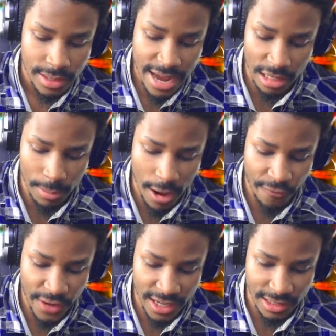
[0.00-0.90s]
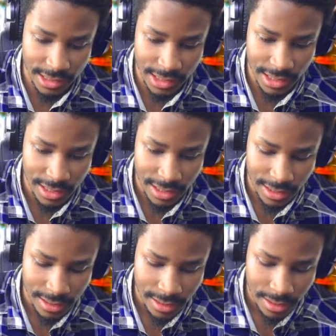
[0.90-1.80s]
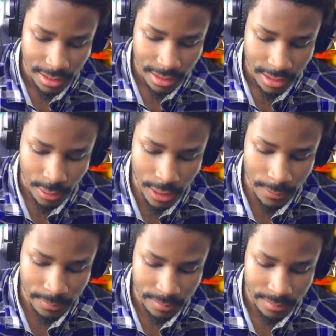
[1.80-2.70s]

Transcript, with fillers: Hell out my face. Go up.